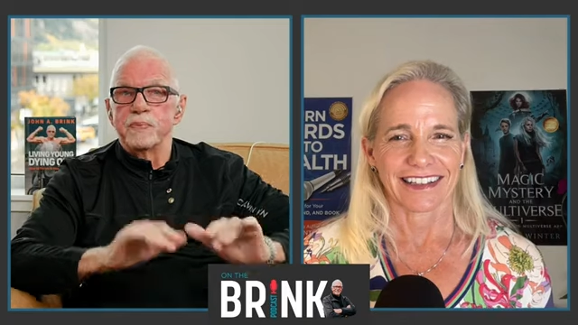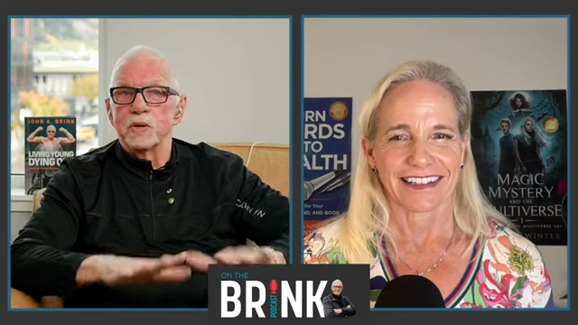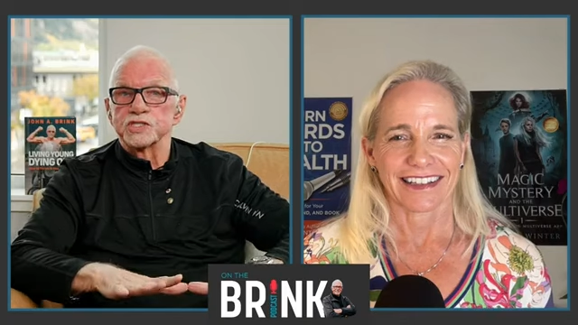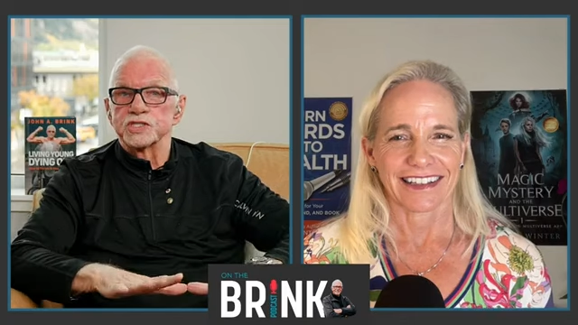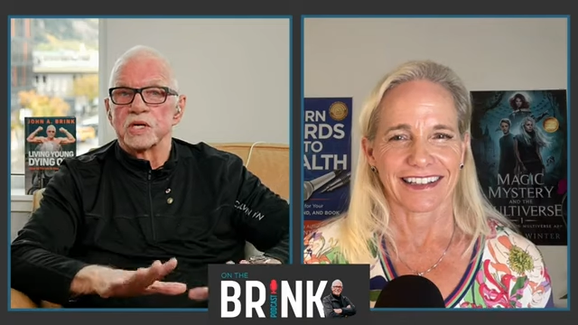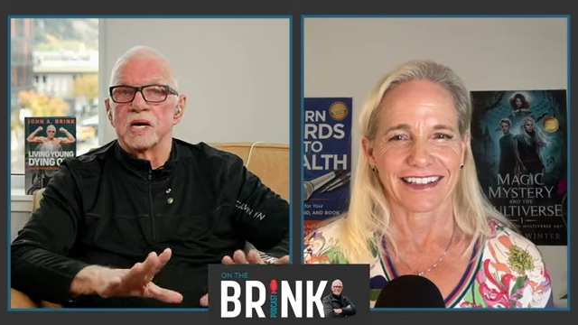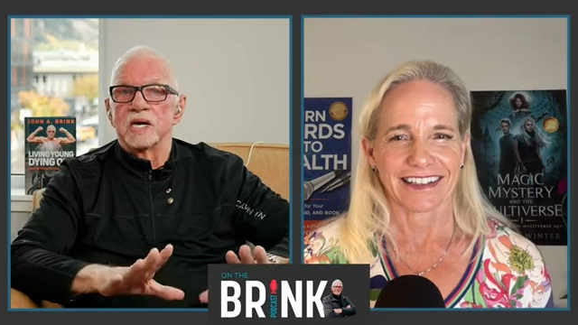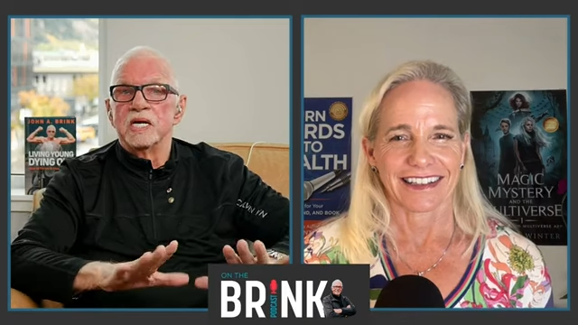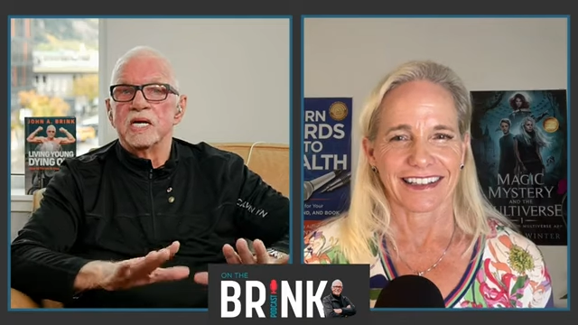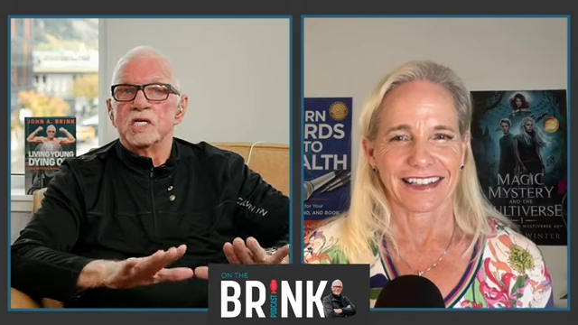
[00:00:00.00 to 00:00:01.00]
Speaker 1: books are
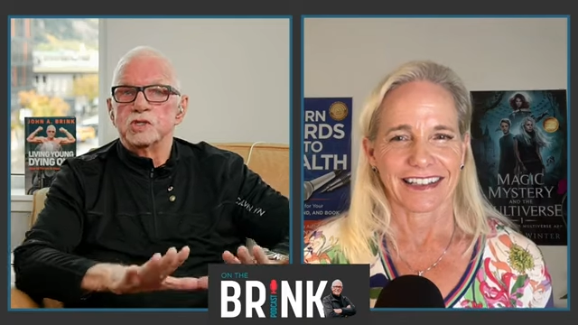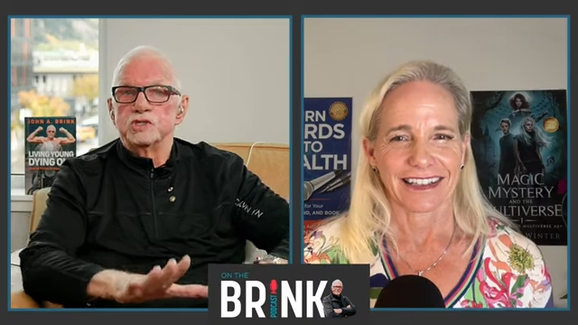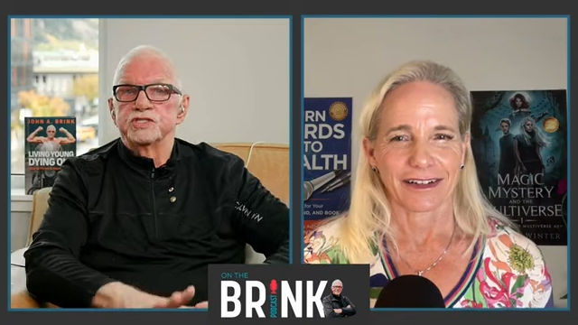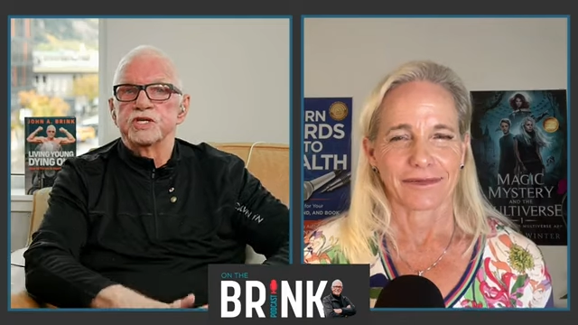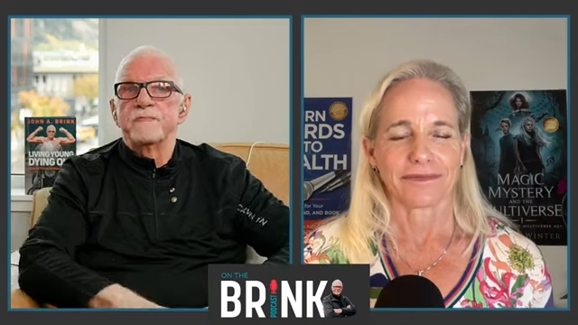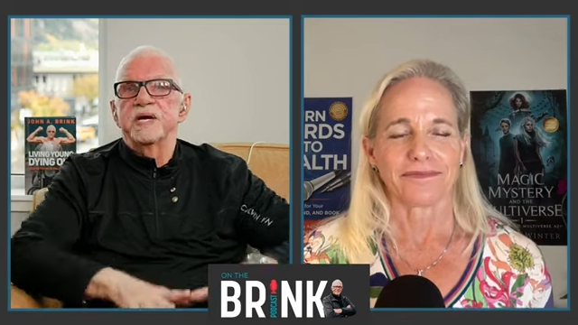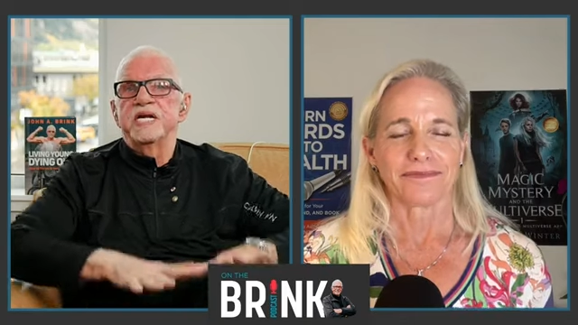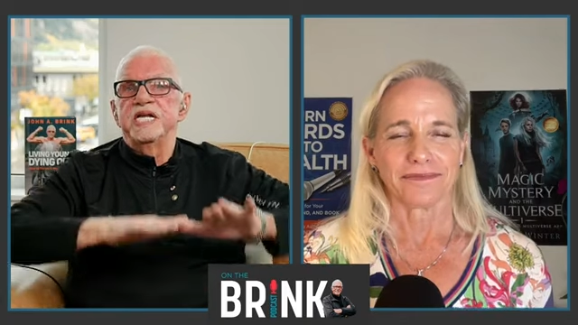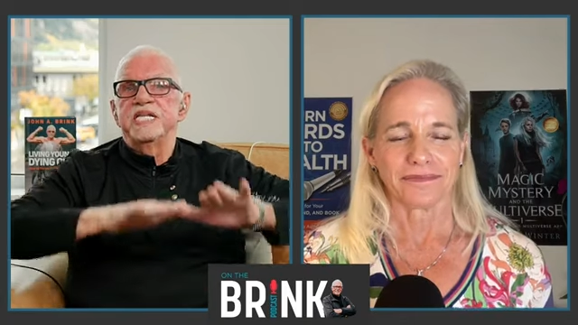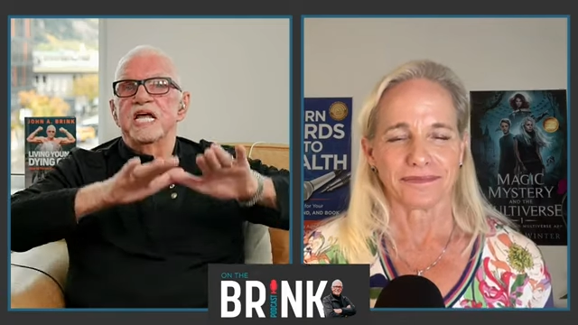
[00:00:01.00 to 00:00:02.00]
to
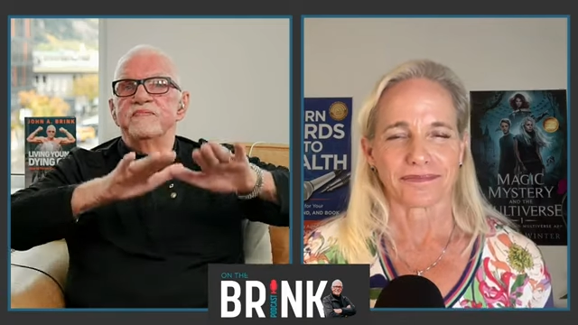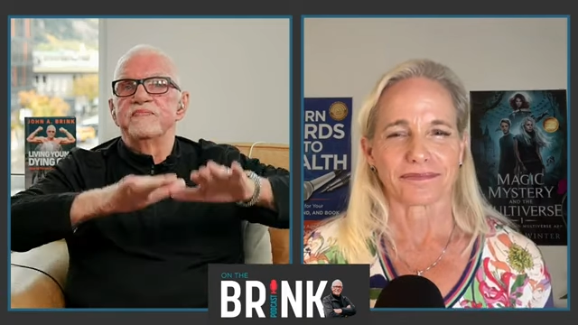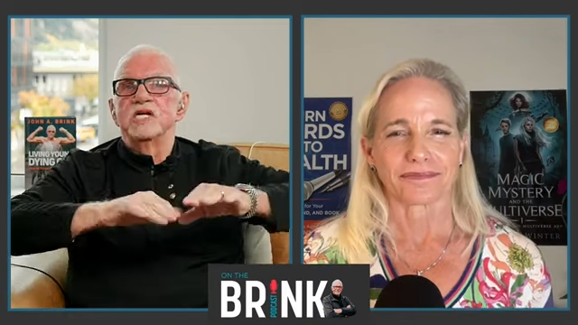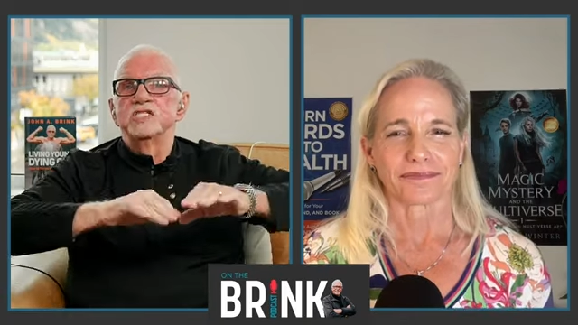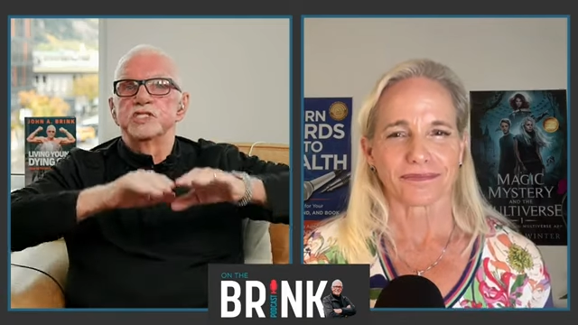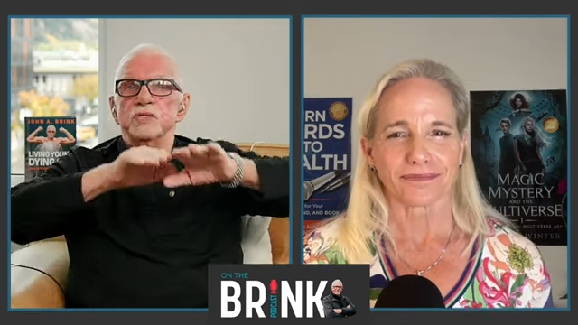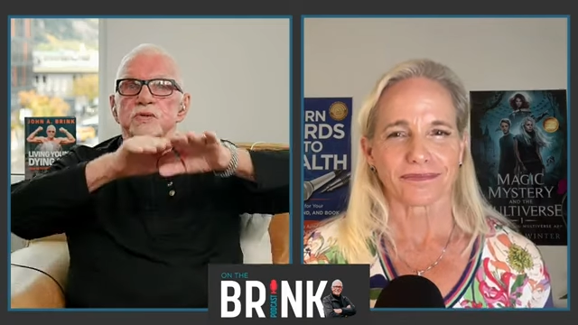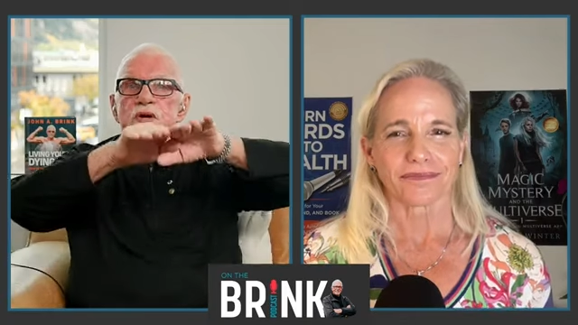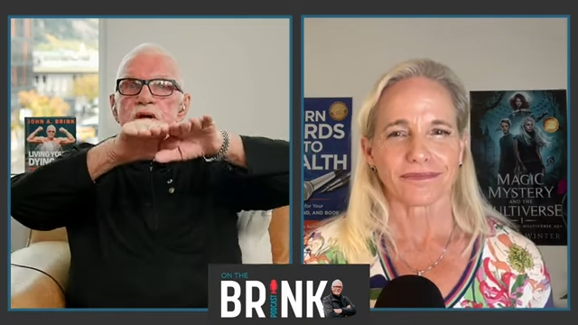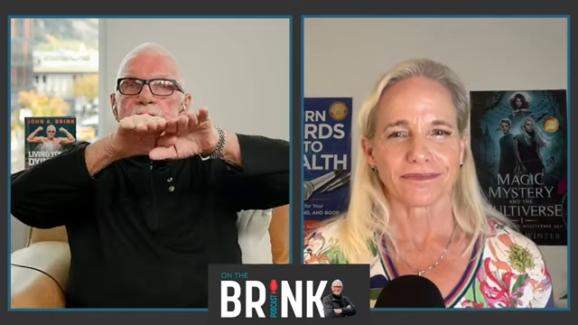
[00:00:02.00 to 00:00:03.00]
somebody that wants to
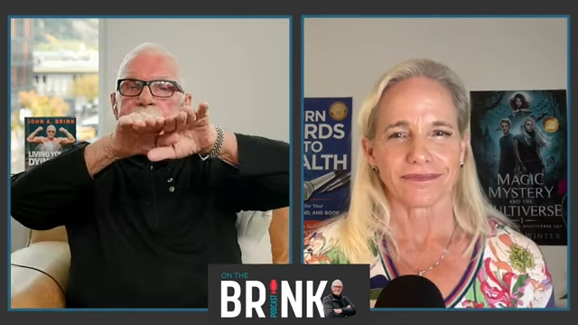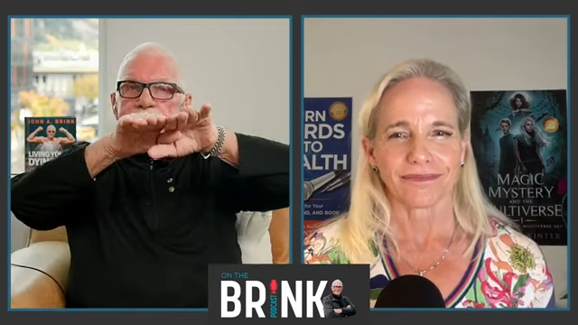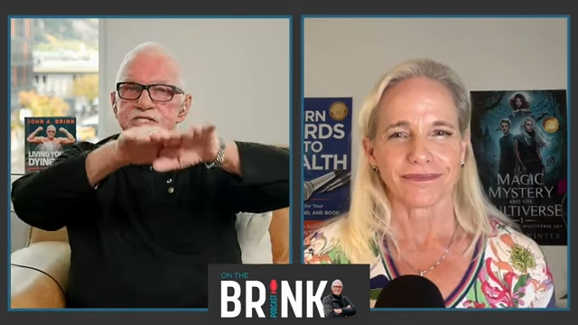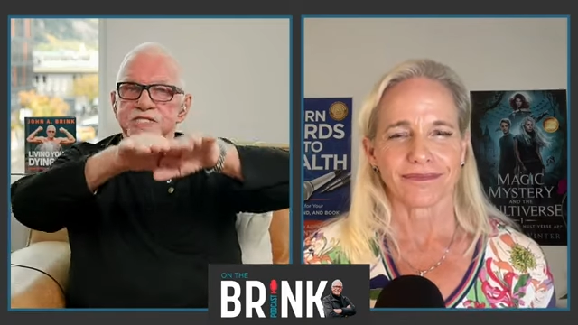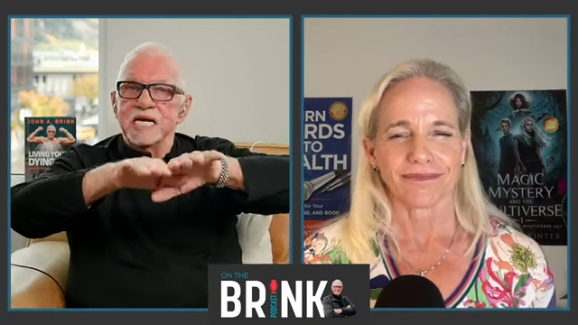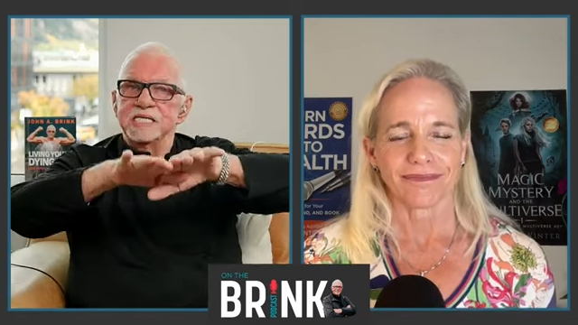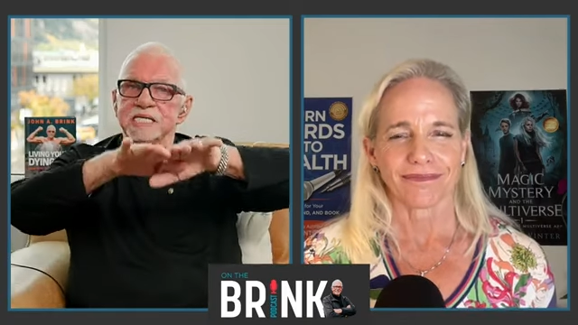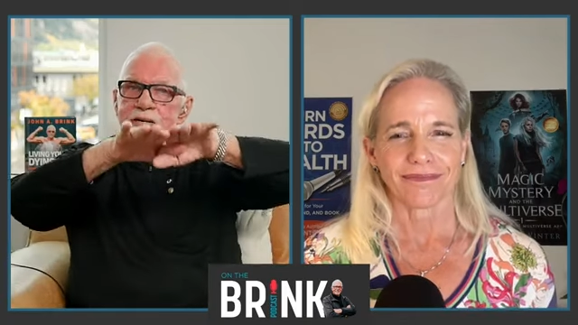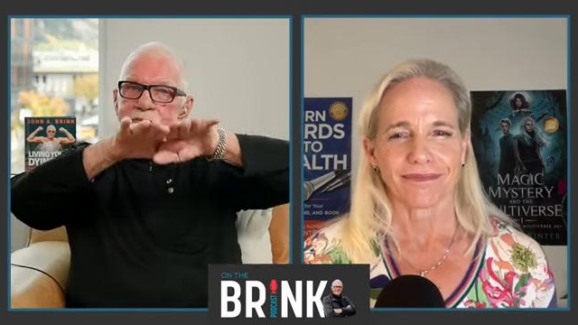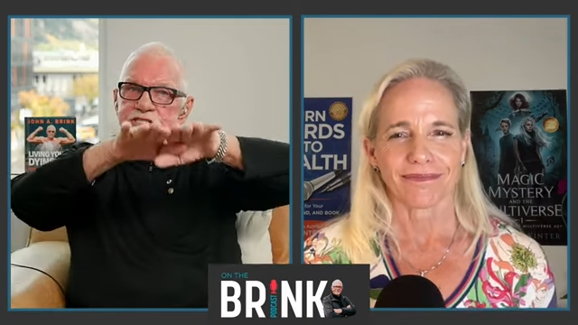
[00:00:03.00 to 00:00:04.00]
present
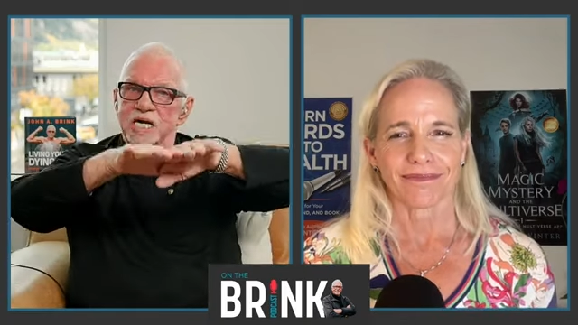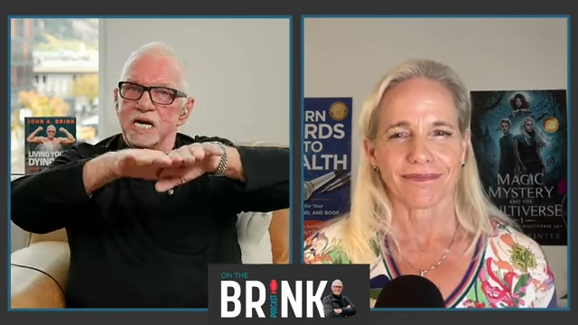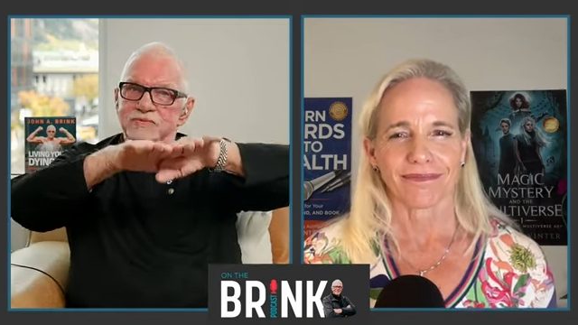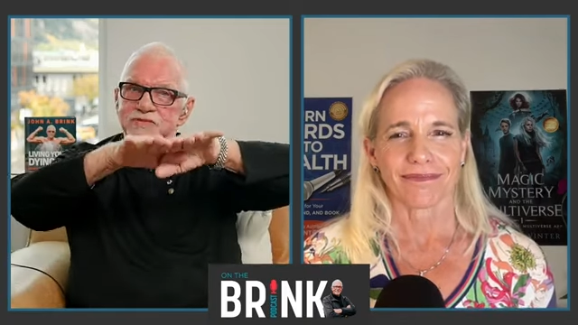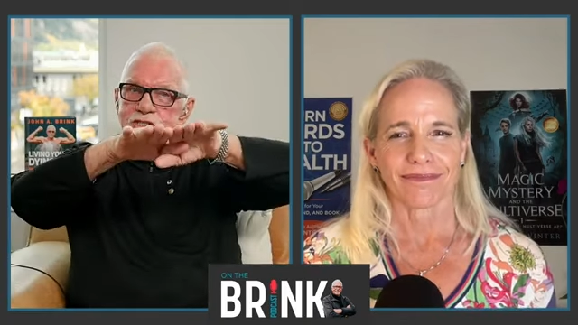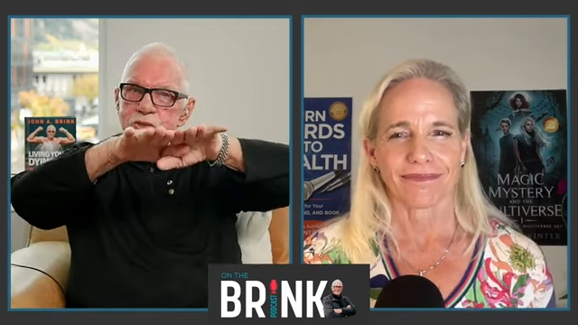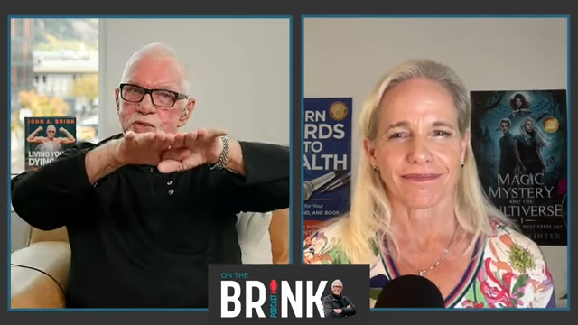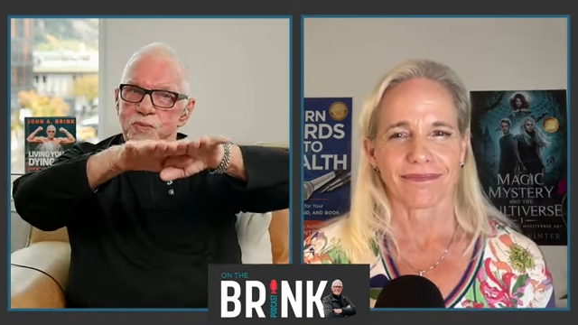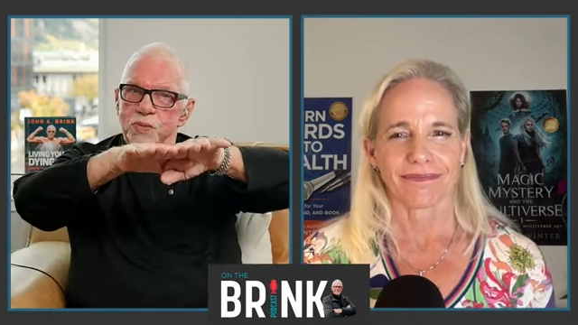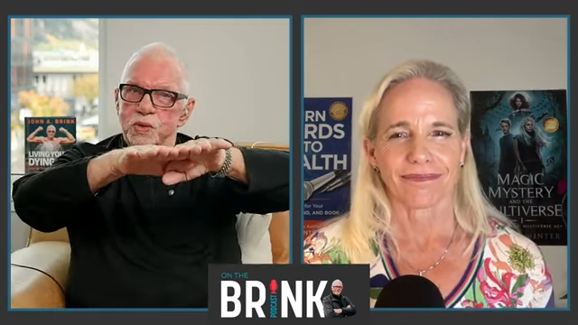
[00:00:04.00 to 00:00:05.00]
themselves to
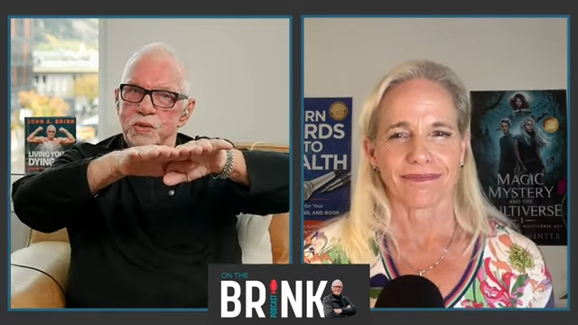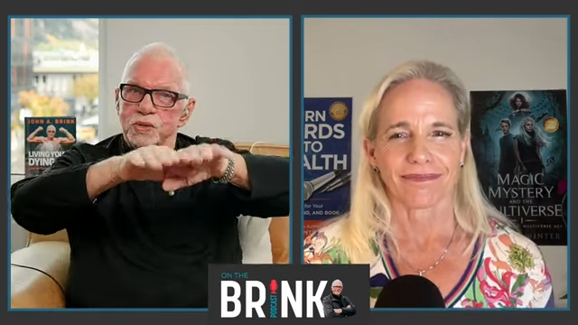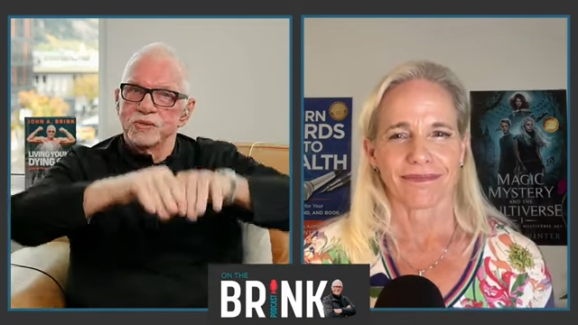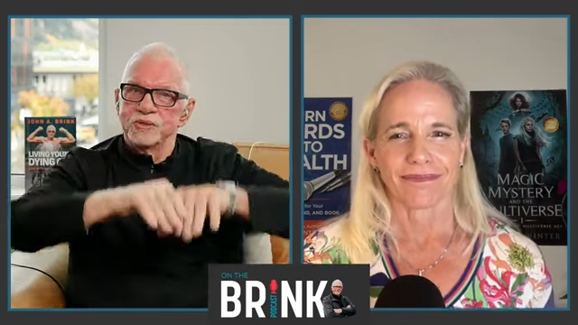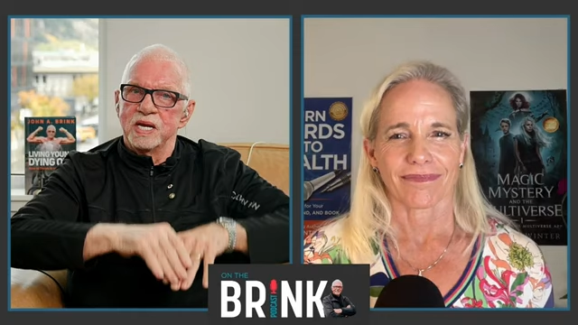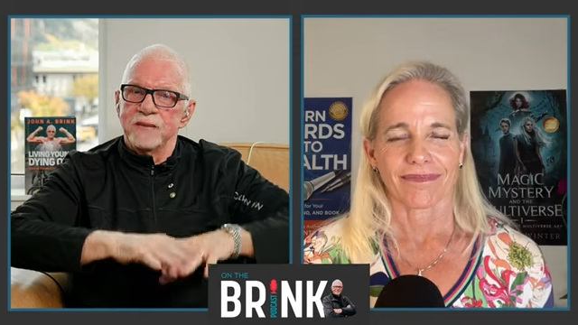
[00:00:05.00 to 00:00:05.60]
the world.